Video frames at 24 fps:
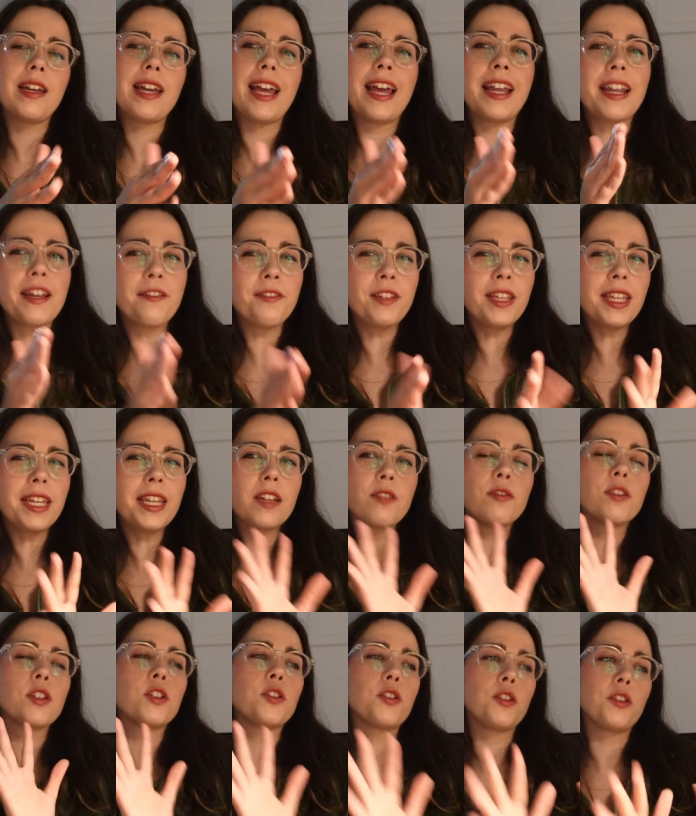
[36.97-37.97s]
and I feel like I have
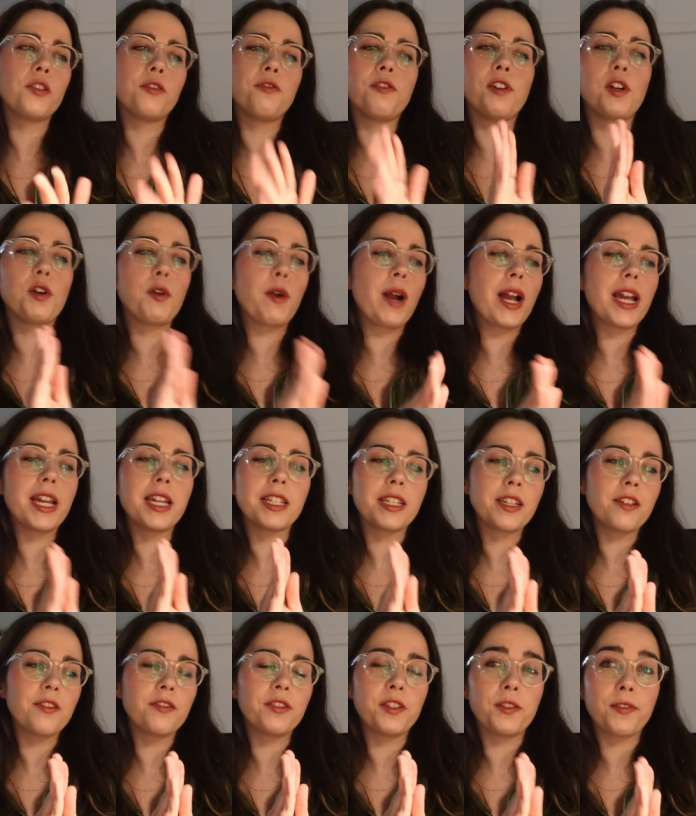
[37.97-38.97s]
a good
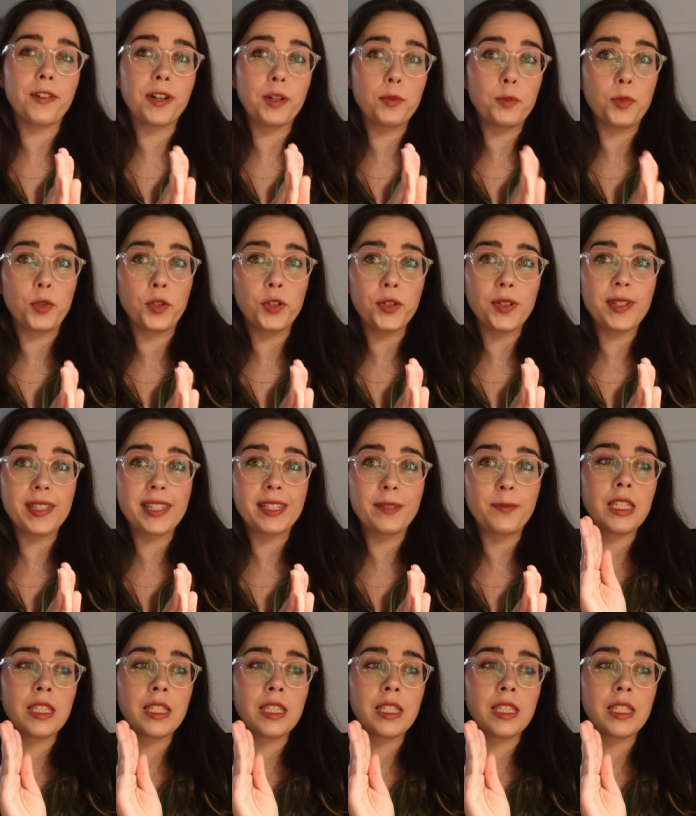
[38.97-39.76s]
variety of different books,